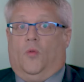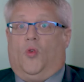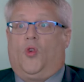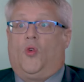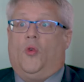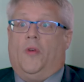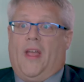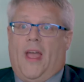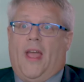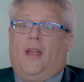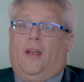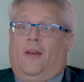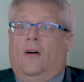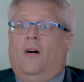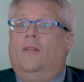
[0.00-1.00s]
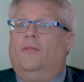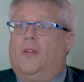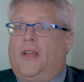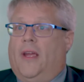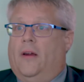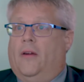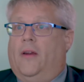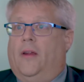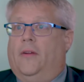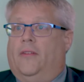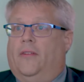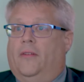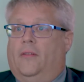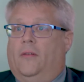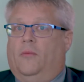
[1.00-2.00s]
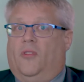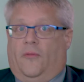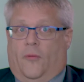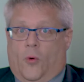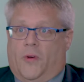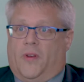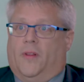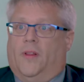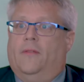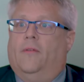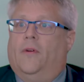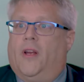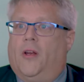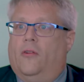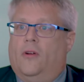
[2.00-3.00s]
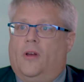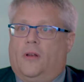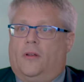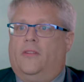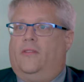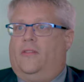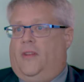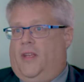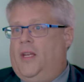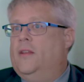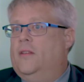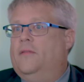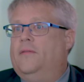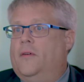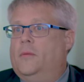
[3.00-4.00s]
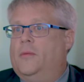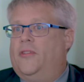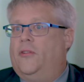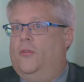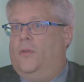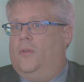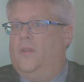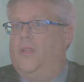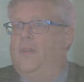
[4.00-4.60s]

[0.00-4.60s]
create novel carrier systems for delivering drugs in the pharmaceutical